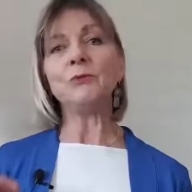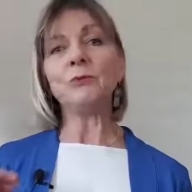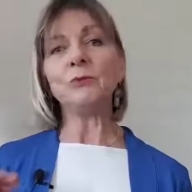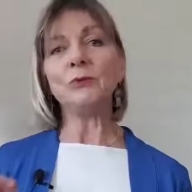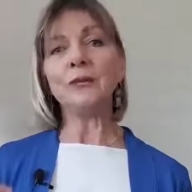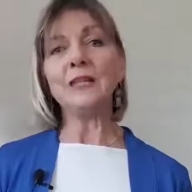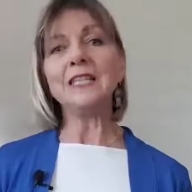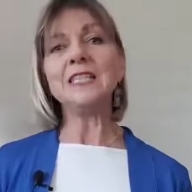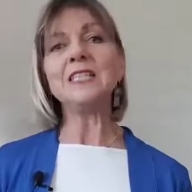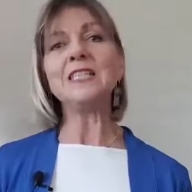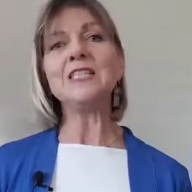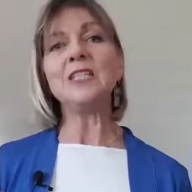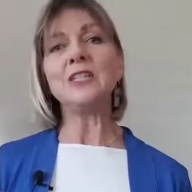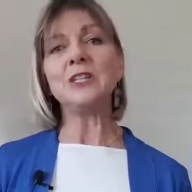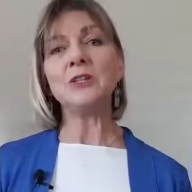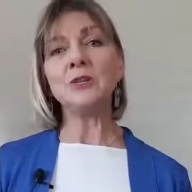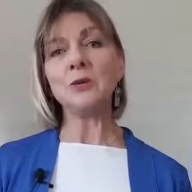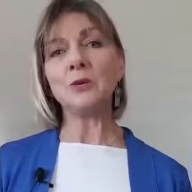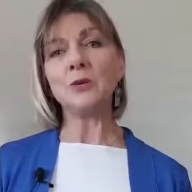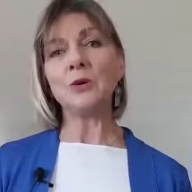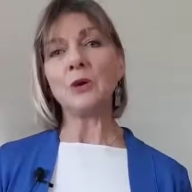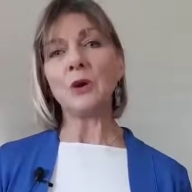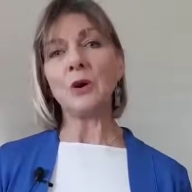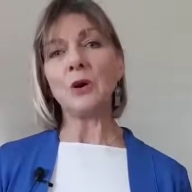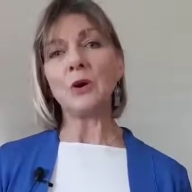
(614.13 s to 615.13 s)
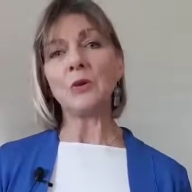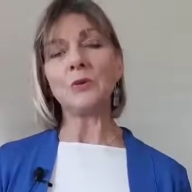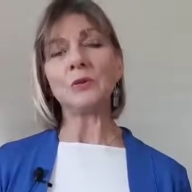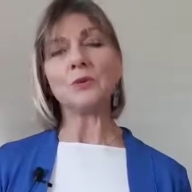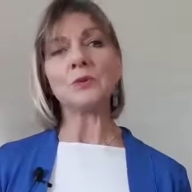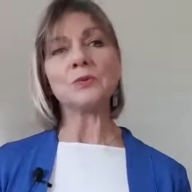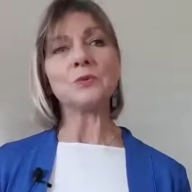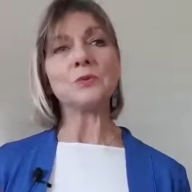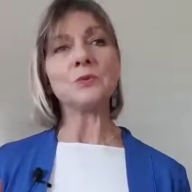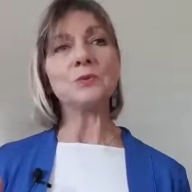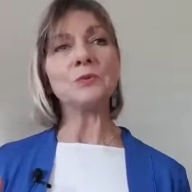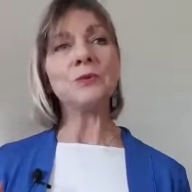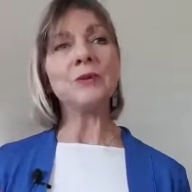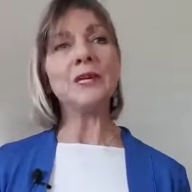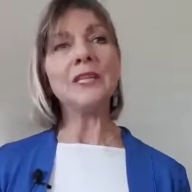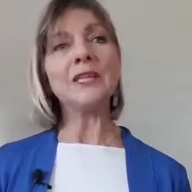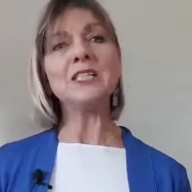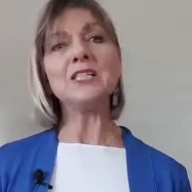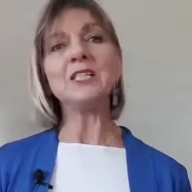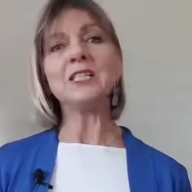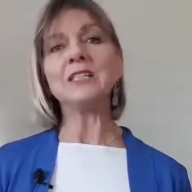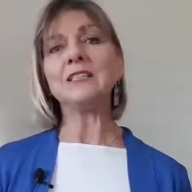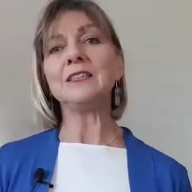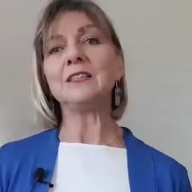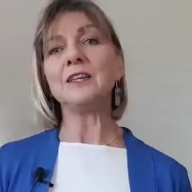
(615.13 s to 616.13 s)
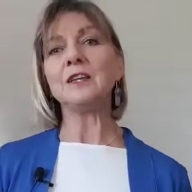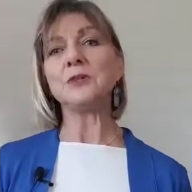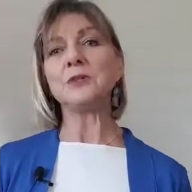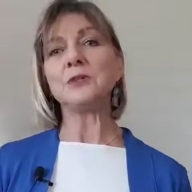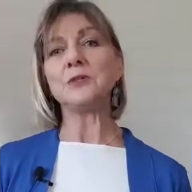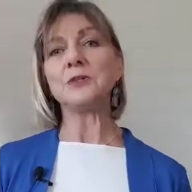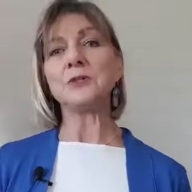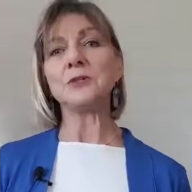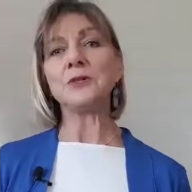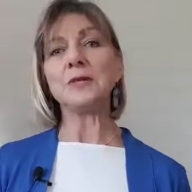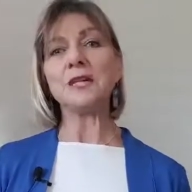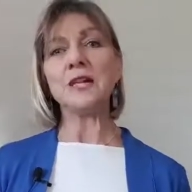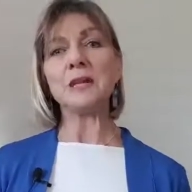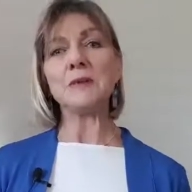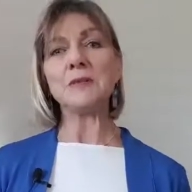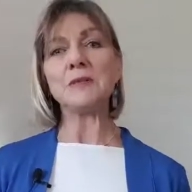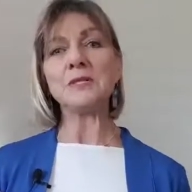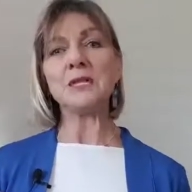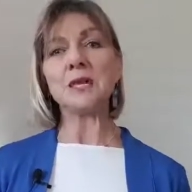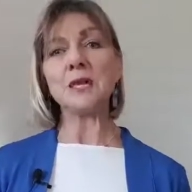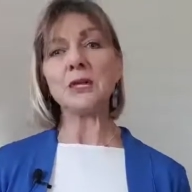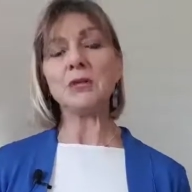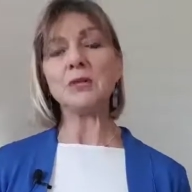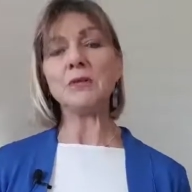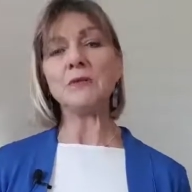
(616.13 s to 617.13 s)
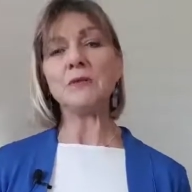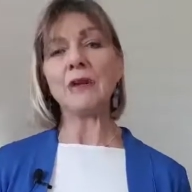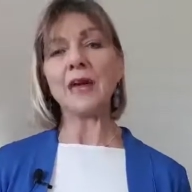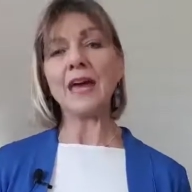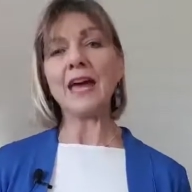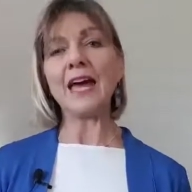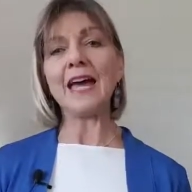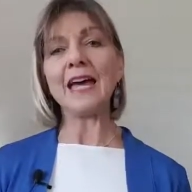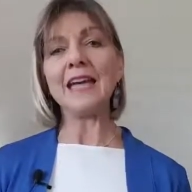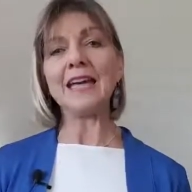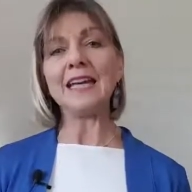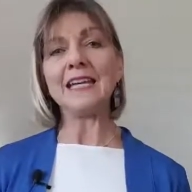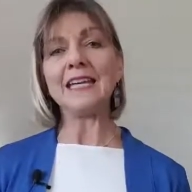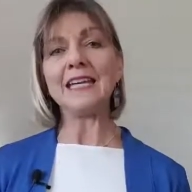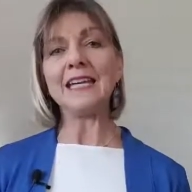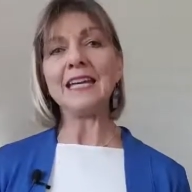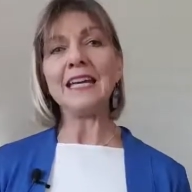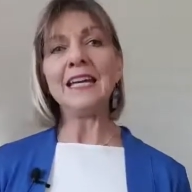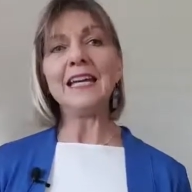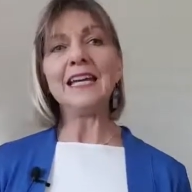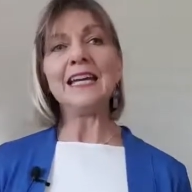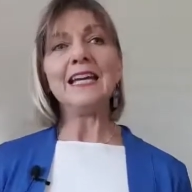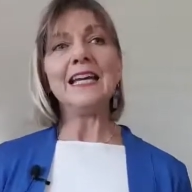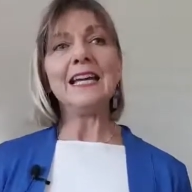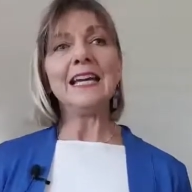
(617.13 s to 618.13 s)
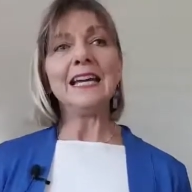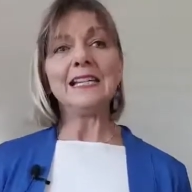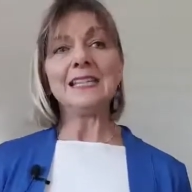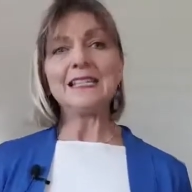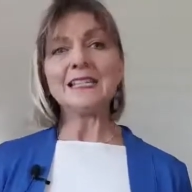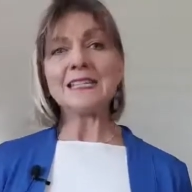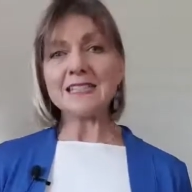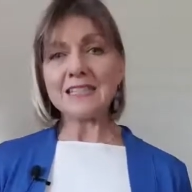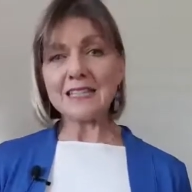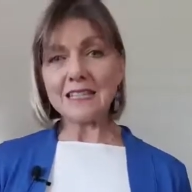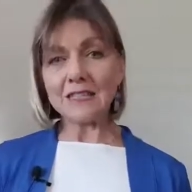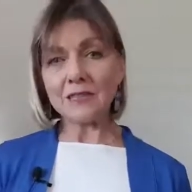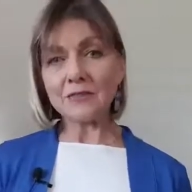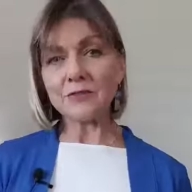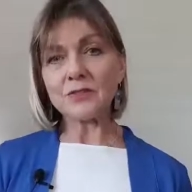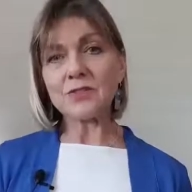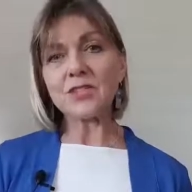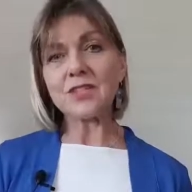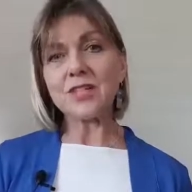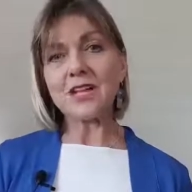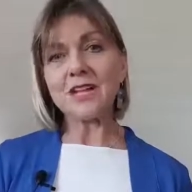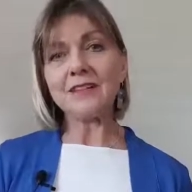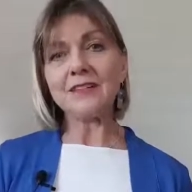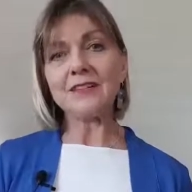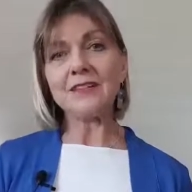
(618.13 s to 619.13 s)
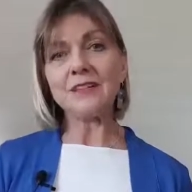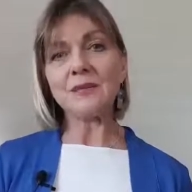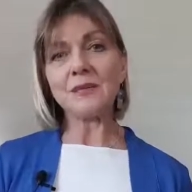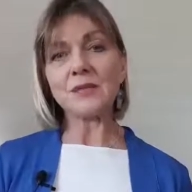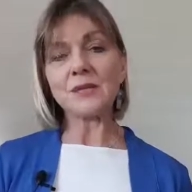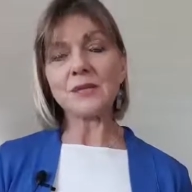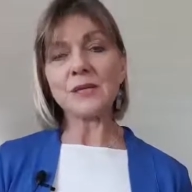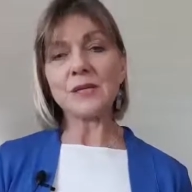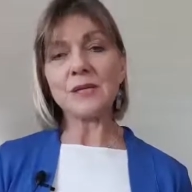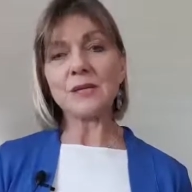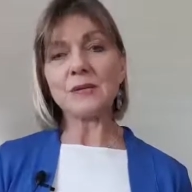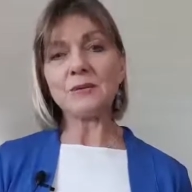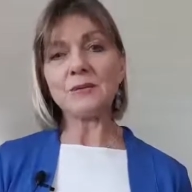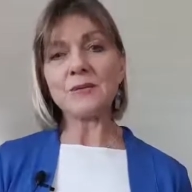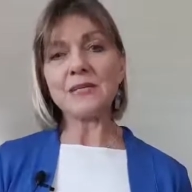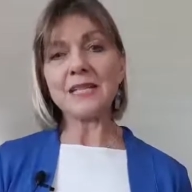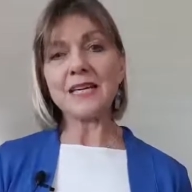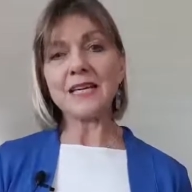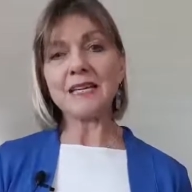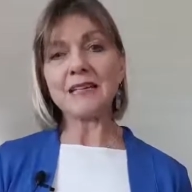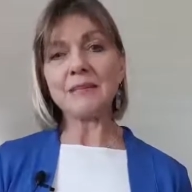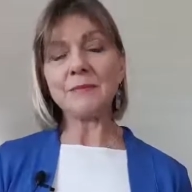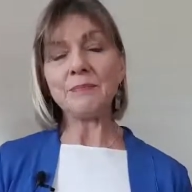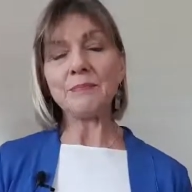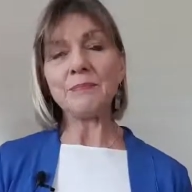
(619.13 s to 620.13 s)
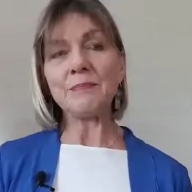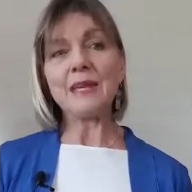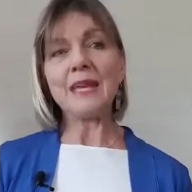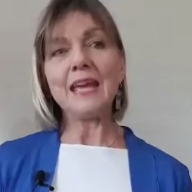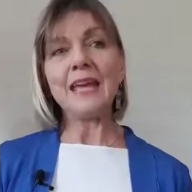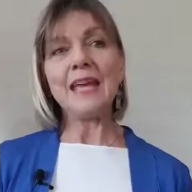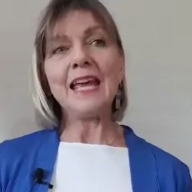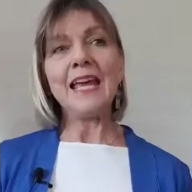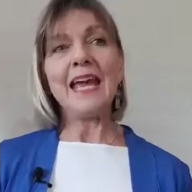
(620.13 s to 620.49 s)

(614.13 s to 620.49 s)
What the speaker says: reaching your goals, reaching those dreams that you've had, instead of shutting yourself down.